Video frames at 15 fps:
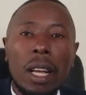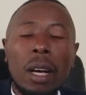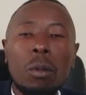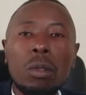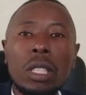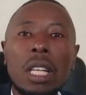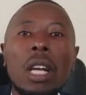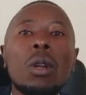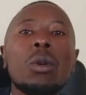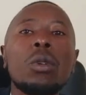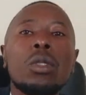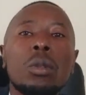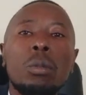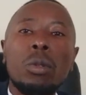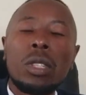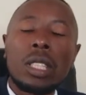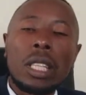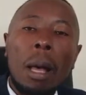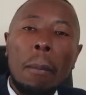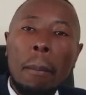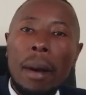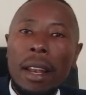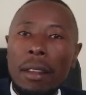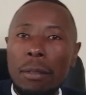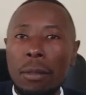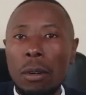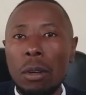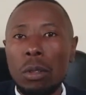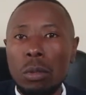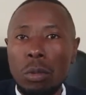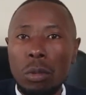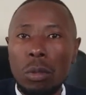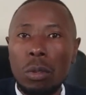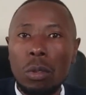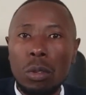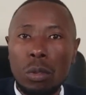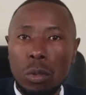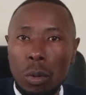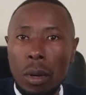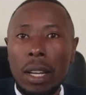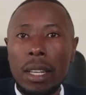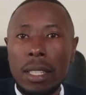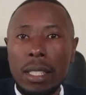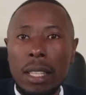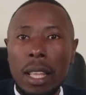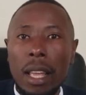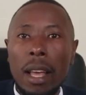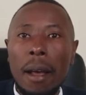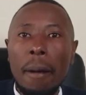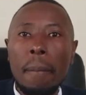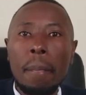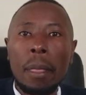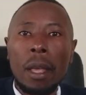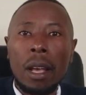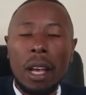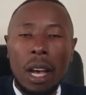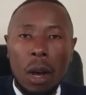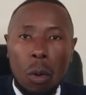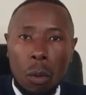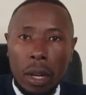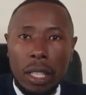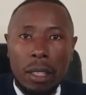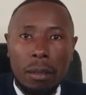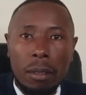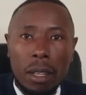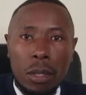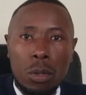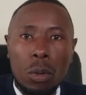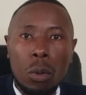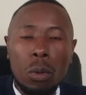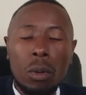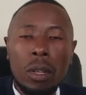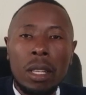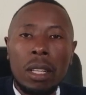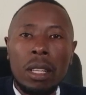We shall contribute some money towards their whatever. So